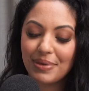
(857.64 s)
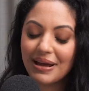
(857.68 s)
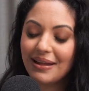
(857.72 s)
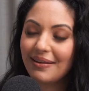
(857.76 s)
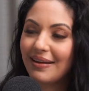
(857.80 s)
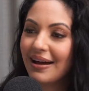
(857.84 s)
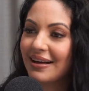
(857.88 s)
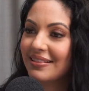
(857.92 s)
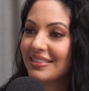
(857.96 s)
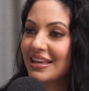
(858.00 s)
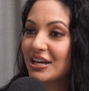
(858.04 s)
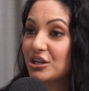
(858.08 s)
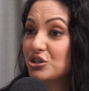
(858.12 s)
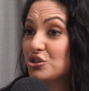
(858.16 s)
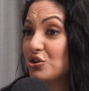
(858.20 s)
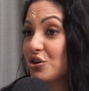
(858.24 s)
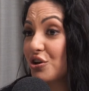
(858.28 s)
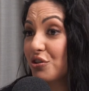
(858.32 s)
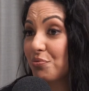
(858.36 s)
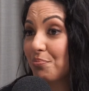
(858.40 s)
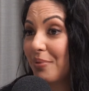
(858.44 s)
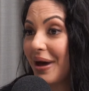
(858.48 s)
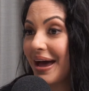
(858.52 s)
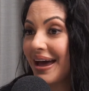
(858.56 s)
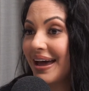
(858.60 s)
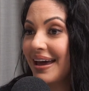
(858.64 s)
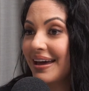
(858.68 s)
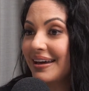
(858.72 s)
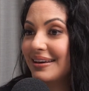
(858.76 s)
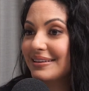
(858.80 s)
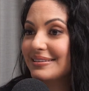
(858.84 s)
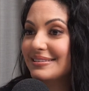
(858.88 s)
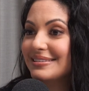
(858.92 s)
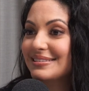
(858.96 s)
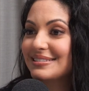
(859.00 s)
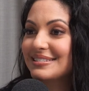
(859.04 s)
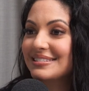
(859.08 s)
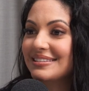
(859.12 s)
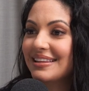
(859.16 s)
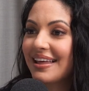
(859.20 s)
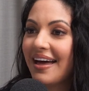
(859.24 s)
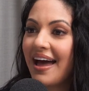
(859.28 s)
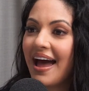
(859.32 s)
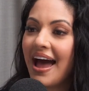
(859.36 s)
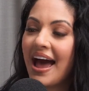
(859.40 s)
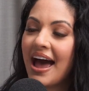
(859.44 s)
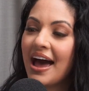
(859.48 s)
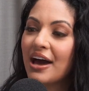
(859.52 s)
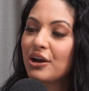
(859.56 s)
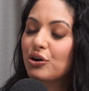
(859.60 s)
be like their toothpaste, their
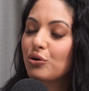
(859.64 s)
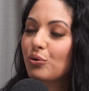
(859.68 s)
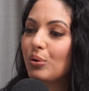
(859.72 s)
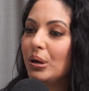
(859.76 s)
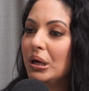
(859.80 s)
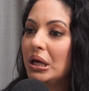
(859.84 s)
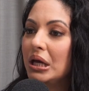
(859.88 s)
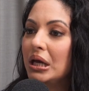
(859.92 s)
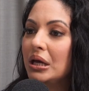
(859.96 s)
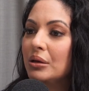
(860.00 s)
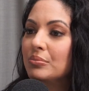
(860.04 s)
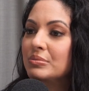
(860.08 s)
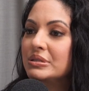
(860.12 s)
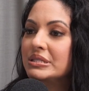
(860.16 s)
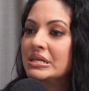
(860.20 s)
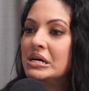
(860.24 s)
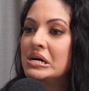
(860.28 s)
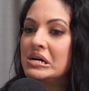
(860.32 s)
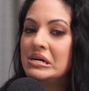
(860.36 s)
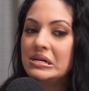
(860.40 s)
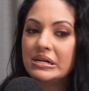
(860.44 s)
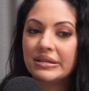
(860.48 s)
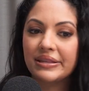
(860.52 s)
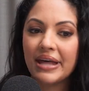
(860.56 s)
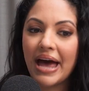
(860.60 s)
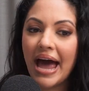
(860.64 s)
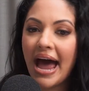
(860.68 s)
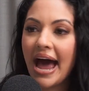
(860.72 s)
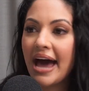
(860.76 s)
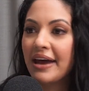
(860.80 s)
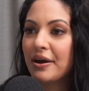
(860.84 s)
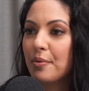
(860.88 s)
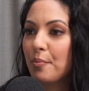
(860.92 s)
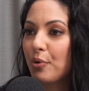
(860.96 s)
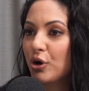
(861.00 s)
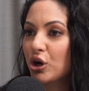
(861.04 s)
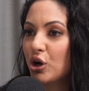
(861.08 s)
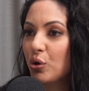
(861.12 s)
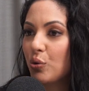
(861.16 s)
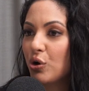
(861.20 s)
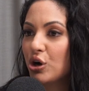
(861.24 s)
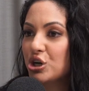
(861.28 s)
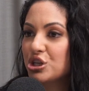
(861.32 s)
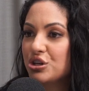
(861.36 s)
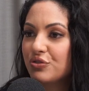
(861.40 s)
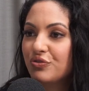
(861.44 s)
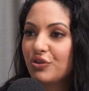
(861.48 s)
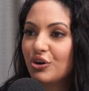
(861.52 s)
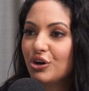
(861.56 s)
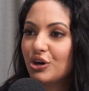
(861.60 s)
hand creams, their hand and body
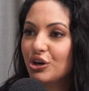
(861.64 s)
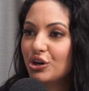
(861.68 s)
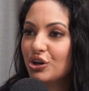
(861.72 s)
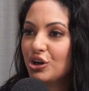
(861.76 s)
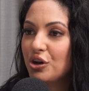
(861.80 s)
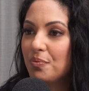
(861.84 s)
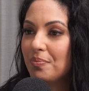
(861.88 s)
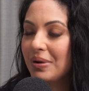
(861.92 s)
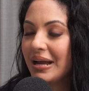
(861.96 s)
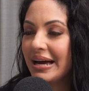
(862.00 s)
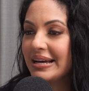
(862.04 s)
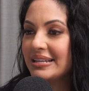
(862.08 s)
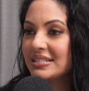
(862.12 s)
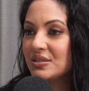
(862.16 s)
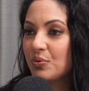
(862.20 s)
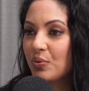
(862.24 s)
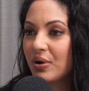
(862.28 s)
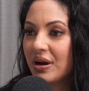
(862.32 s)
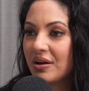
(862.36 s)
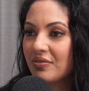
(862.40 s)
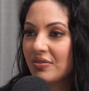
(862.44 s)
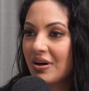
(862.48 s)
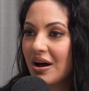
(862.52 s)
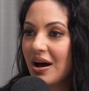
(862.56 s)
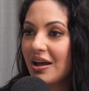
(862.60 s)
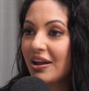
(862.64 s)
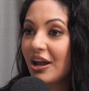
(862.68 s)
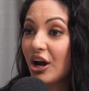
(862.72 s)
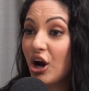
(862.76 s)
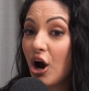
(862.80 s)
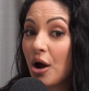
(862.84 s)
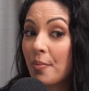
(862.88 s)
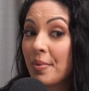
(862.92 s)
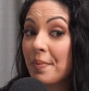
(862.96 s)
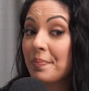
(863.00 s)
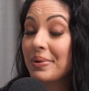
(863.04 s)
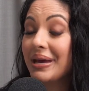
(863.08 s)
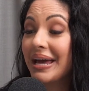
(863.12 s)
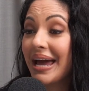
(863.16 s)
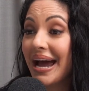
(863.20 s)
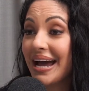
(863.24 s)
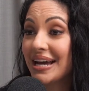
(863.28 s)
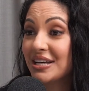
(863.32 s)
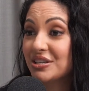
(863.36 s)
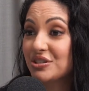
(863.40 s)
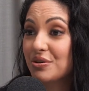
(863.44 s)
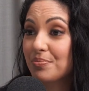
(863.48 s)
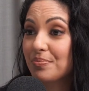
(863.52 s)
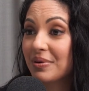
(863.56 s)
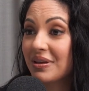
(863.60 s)
wash if you've got a new place or whatever. Like, I'm a big
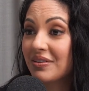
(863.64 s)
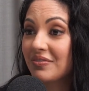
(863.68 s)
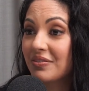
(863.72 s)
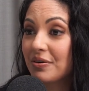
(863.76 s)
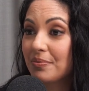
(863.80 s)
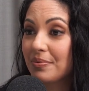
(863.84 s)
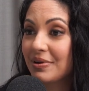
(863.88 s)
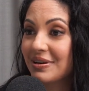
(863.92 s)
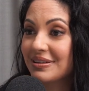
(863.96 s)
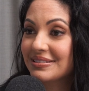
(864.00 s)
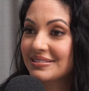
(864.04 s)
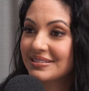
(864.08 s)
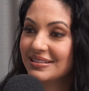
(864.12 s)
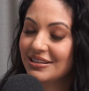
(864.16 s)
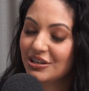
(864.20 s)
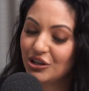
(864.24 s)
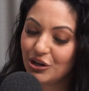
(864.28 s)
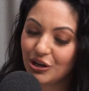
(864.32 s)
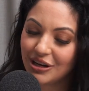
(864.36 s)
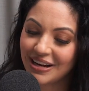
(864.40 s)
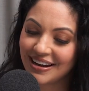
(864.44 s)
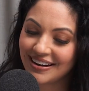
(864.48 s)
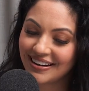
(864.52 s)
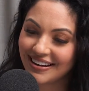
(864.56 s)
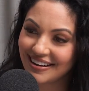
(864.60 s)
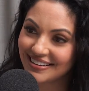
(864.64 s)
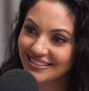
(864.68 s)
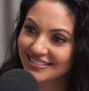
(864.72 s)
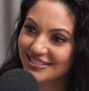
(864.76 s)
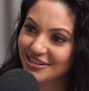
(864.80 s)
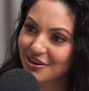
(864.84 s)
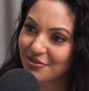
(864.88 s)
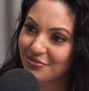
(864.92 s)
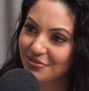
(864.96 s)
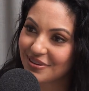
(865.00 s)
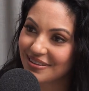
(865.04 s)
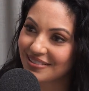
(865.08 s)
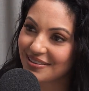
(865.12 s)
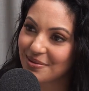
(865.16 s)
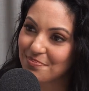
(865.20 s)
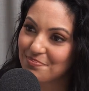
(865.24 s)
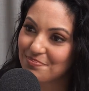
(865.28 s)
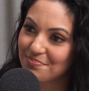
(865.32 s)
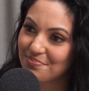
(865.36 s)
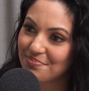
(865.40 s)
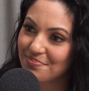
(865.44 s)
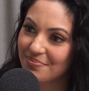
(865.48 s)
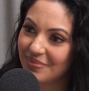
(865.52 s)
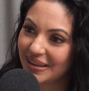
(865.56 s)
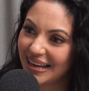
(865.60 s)
Aesop giver because you can get stuff in the
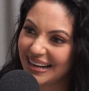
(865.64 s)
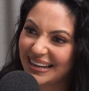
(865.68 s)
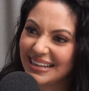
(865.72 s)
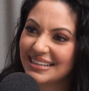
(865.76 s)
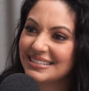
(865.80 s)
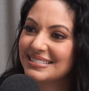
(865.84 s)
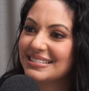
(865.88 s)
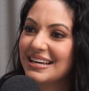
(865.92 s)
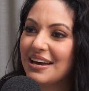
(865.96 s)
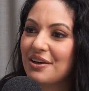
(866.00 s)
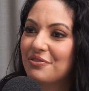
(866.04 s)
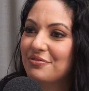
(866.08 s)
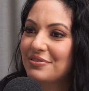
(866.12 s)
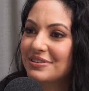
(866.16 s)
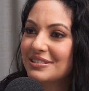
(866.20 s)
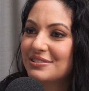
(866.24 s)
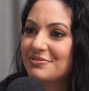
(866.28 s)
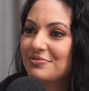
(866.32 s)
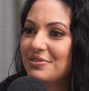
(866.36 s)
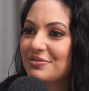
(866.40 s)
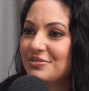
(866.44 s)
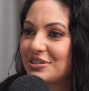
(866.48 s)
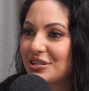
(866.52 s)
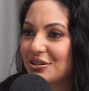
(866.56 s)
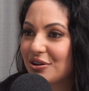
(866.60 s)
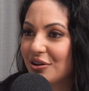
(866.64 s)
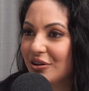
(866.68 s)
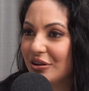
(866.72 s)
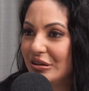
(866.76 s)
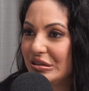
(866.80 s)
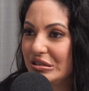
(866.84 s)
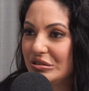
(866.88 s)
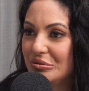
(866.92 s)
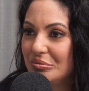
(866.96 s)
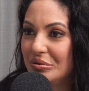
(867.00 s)
like let's say if it's $50